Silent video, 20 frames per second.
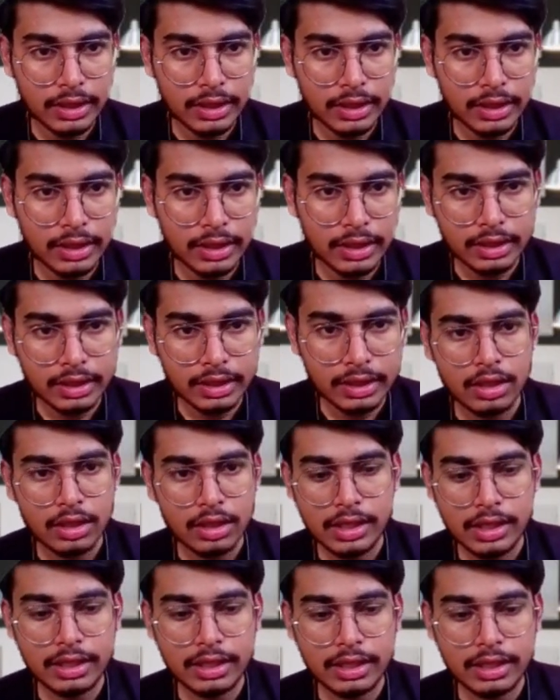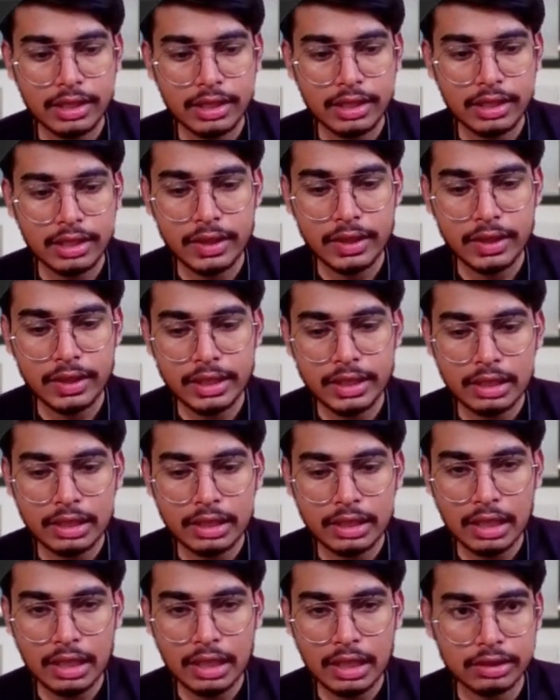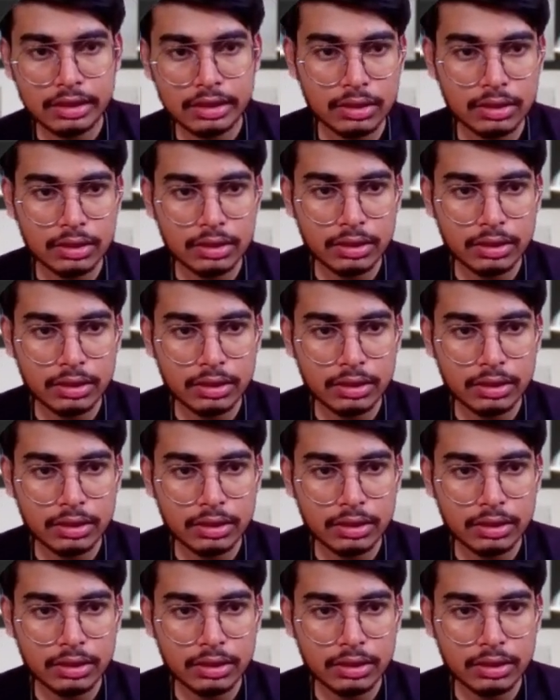uh, Let me correct it.